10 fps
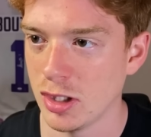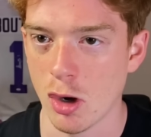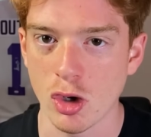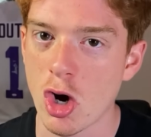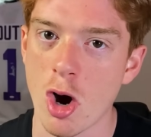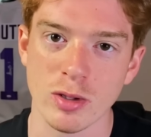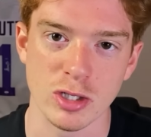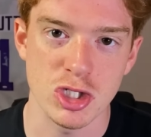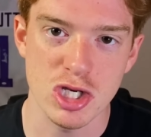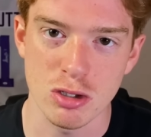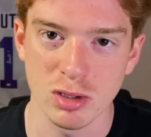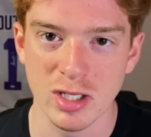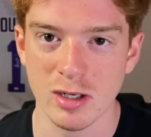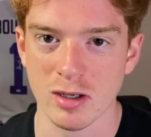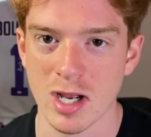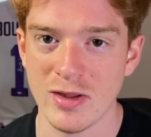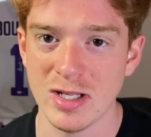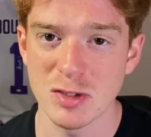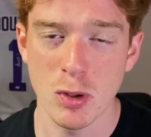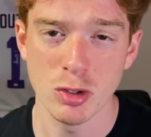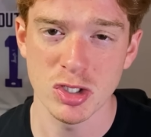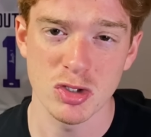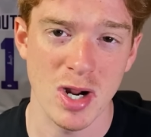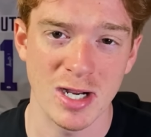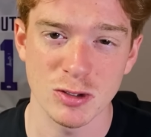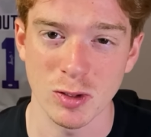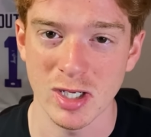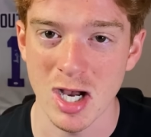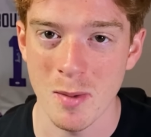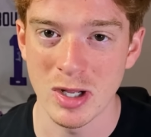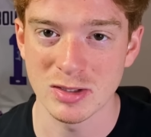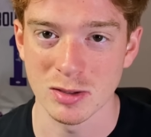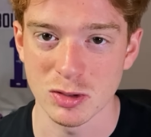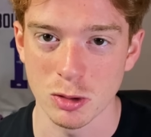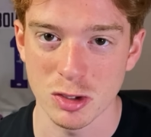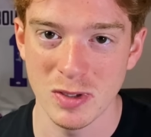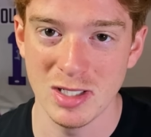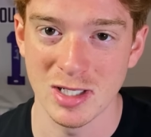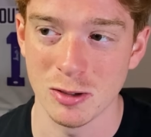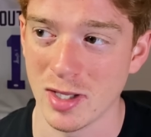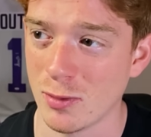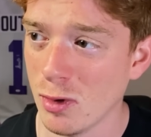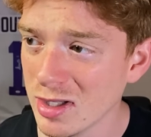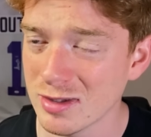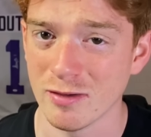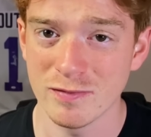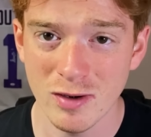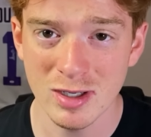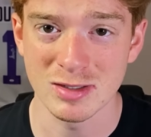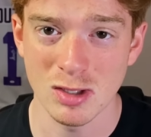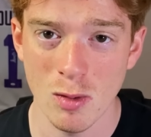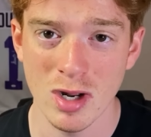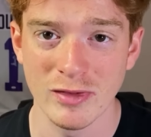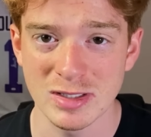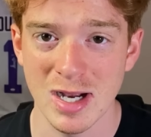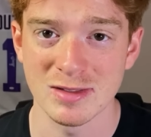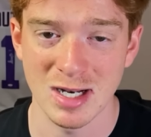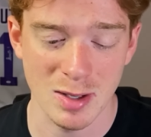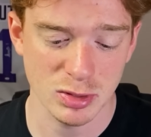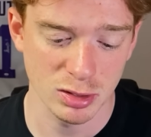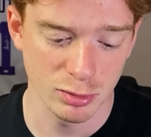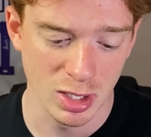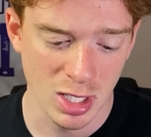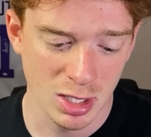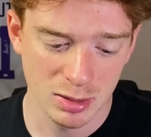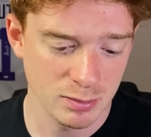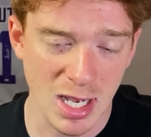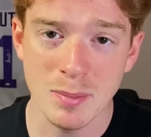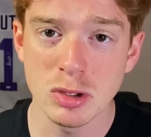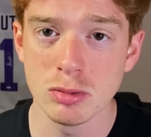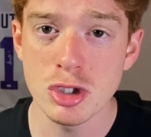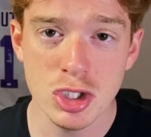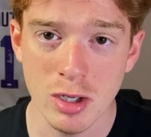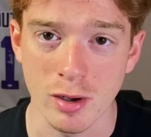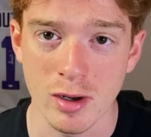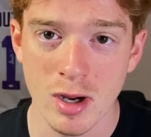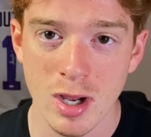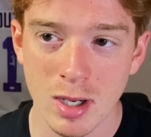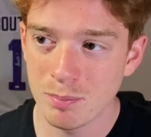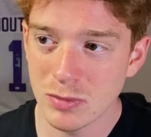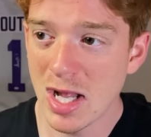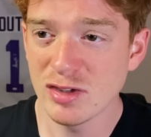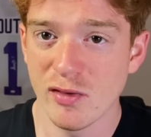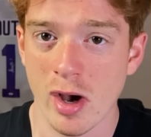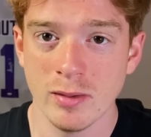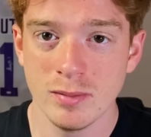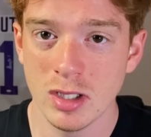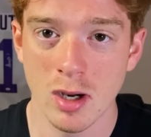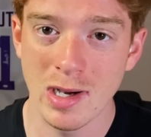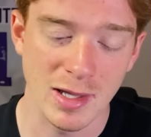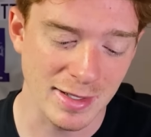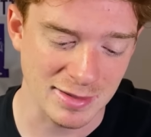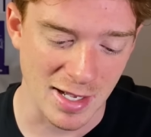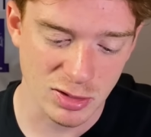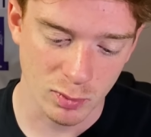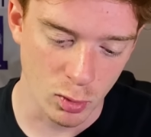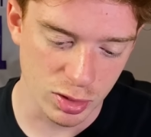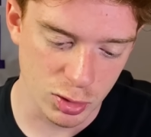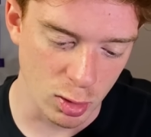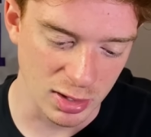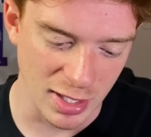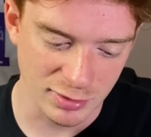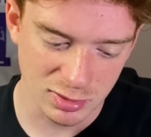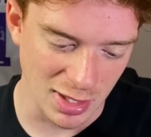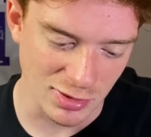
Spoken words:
caught with a cheerleader and then he's posting derogatory comments on social media, and you're like, what the fuck is going on? This guy's an absolute shitter. That's fun. I like that. So more storylines. That's